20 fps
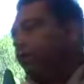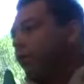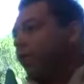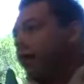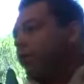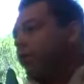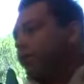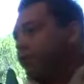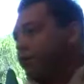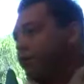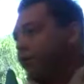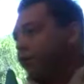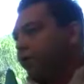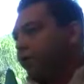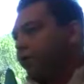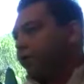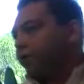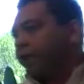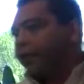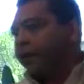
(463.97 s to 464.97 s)
what the underwriter is
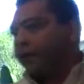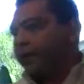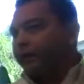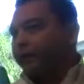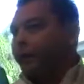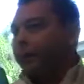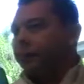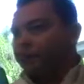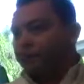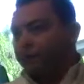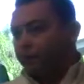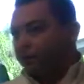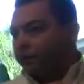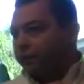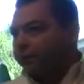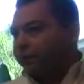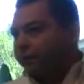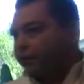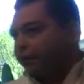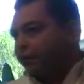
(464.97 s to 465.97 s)
doing is with
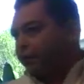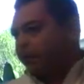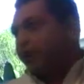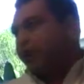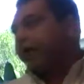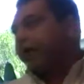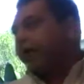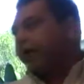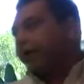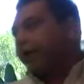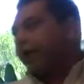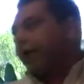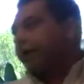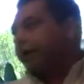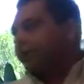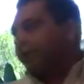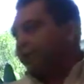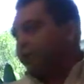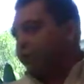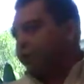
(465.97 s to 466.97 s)
certainty checking
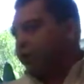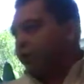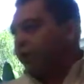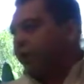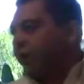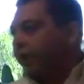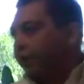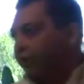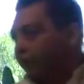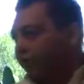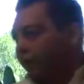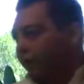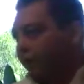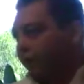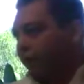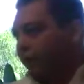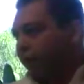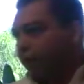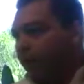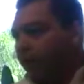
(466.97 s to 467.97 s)
your assets, checking
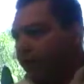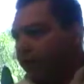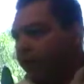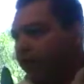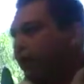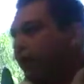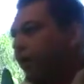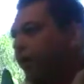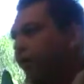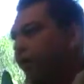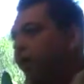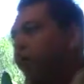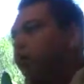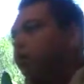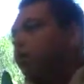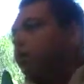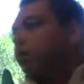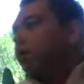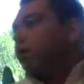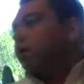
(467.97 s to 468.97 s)
your income,
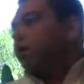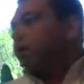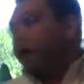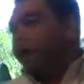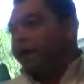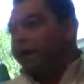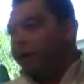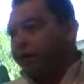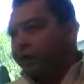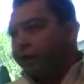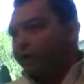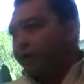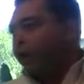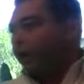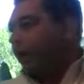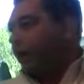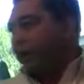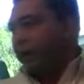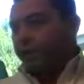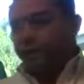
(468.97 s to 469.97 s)
checking
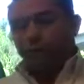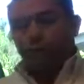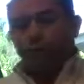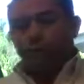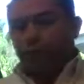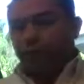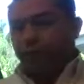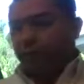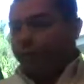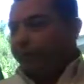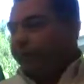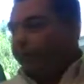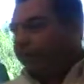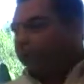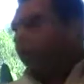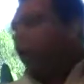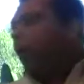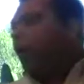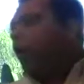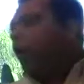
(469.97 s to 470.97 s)
your credit,
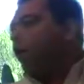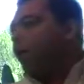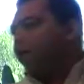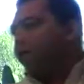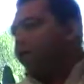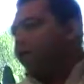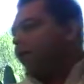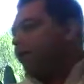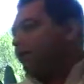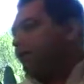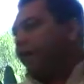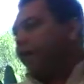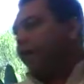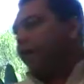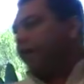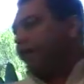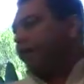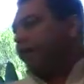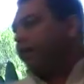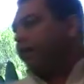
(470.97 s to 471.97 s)
bankruptcies, all the stuff
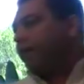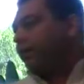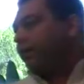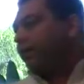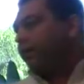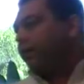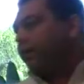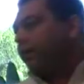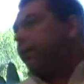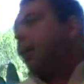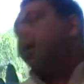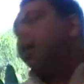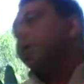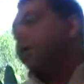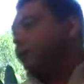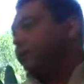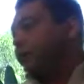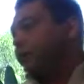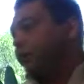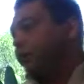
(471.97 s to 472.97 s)
behind the scenes that a
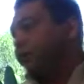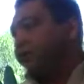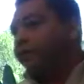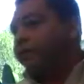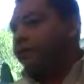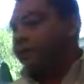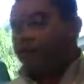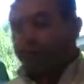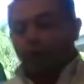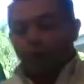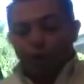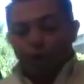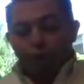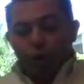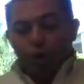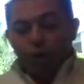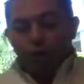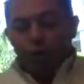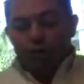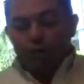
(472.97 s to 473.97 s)
lot of us don't see.
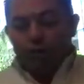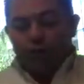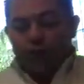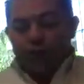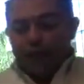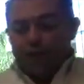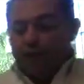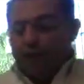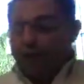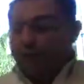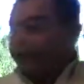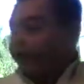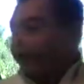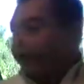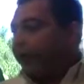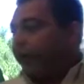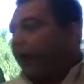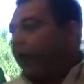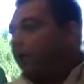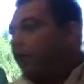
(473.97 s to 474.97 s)
Once that is
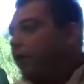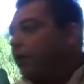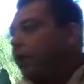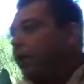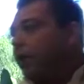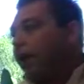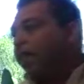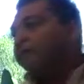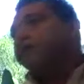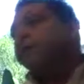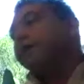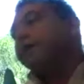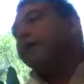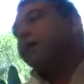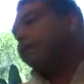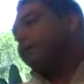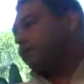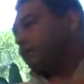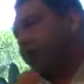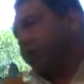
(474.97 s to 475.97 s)
figured out,
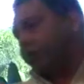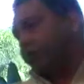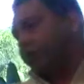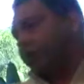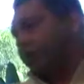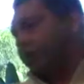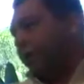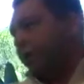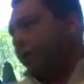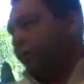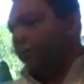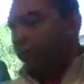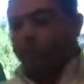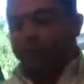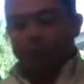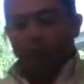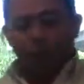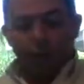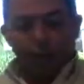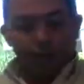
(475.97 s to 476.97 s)
everything else is just a
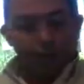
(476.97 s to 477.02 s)
number.